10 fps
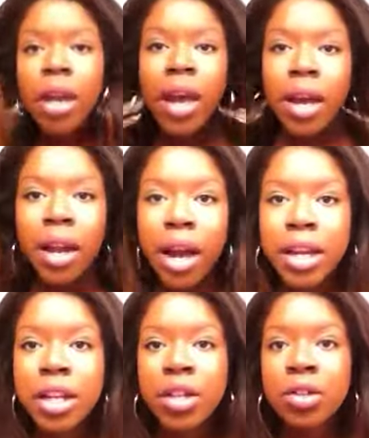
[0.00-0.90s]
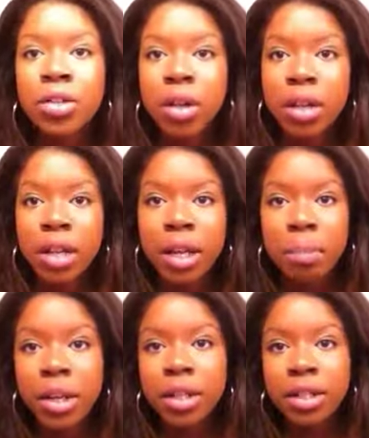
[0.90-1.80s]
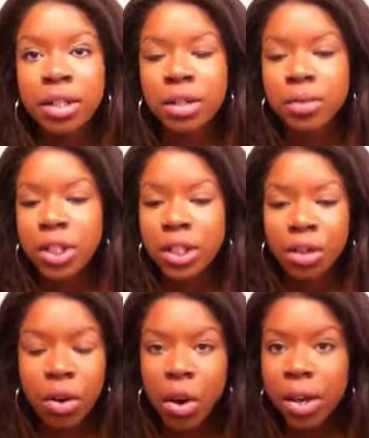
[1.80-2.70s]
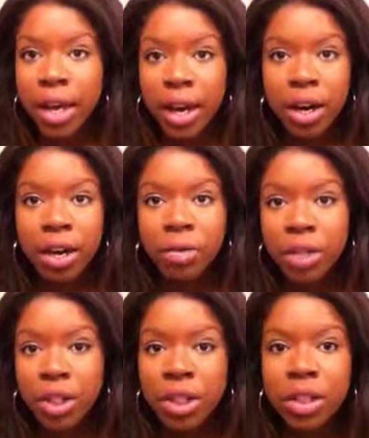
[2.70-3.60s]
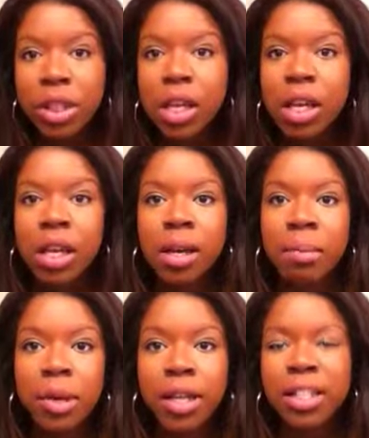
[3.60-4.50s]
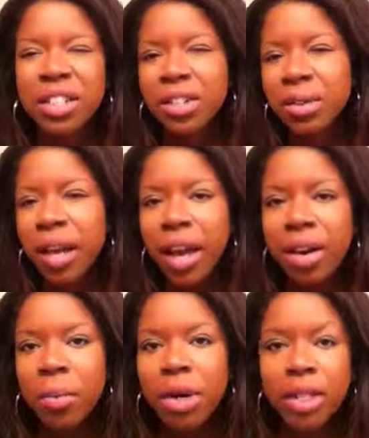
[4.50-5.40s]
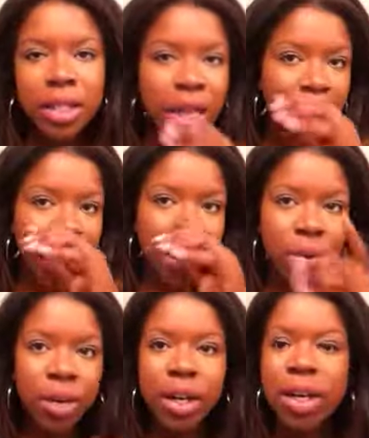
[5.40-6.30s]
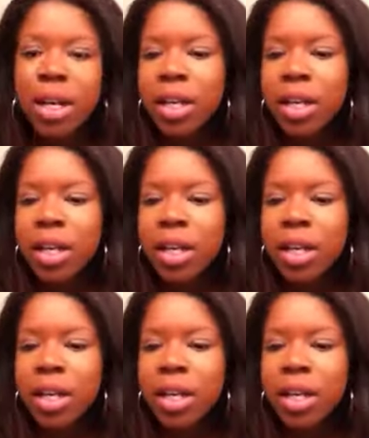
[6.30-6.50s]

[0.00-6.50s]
And I didn't use all the clip-ins or all the hair originally because I knew I kind of wanted to dye it, or,